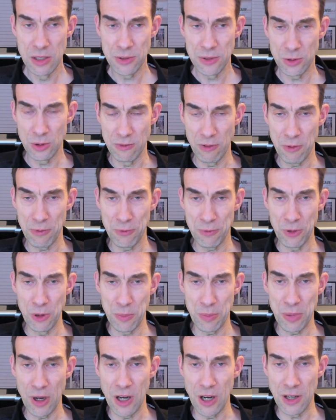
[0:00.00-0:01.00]
sort of a
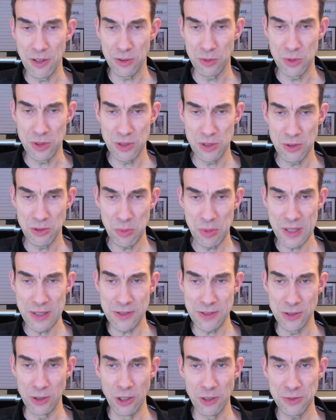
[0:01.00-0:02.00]
footpath which was a
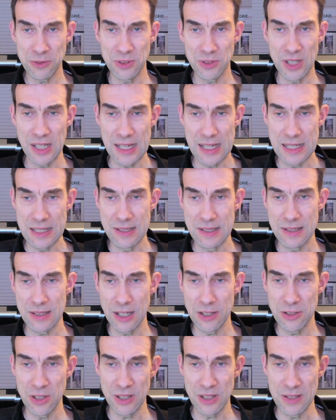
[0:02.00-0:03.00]
bit soft,
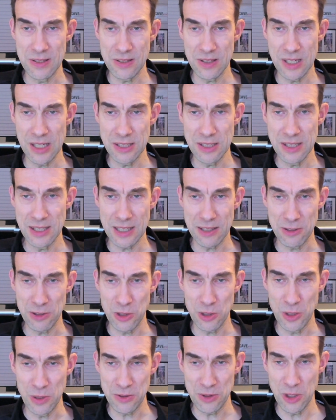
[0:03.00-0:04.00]
and as you can see I didn't get the
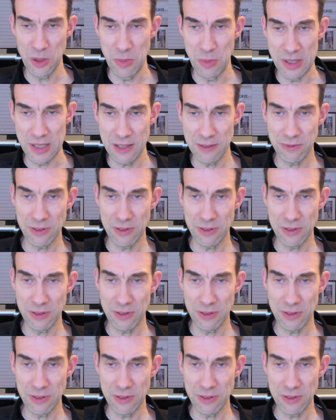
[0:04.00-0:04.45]
shoes too muddy.